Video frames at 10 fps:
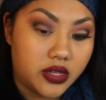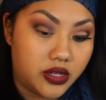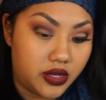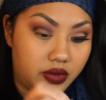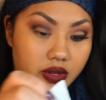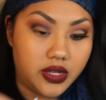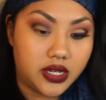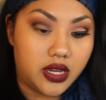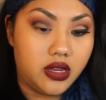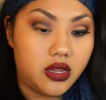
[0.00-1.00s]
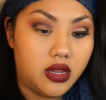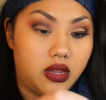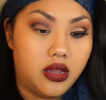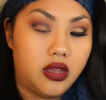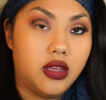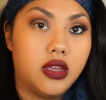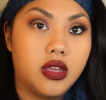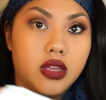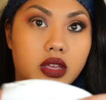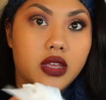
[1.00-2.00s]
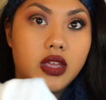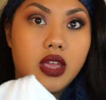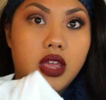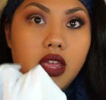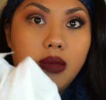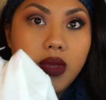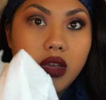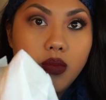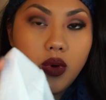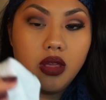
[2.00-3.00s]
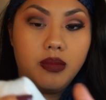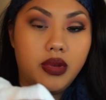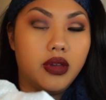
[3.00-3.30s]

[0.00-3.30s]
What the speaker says: So you're going to take a makeup wipe,